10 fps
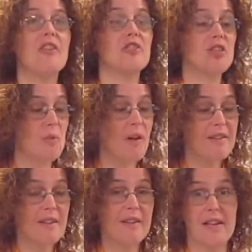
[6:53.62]
that she wanted
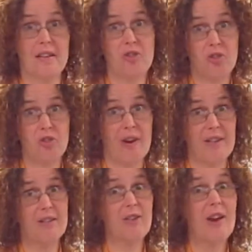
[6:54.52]
our kids to
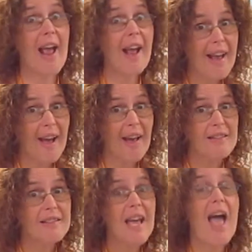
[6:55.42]
trace their
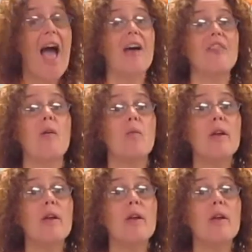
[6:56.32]
hands and that